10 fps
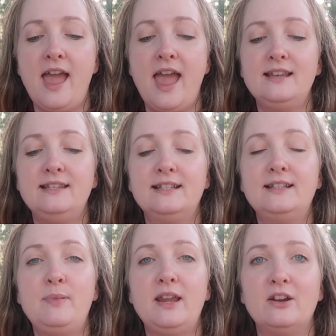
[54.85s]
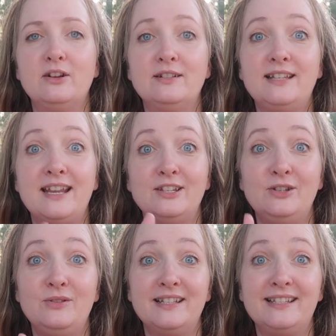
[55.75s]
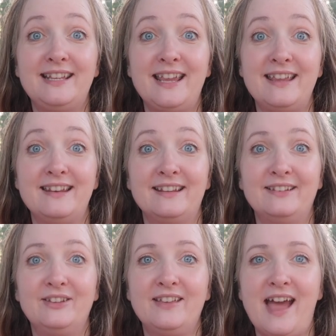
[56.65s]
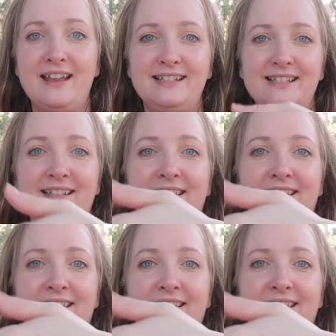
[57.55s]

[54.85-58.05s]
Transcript: and disappears into the skin. Look at that.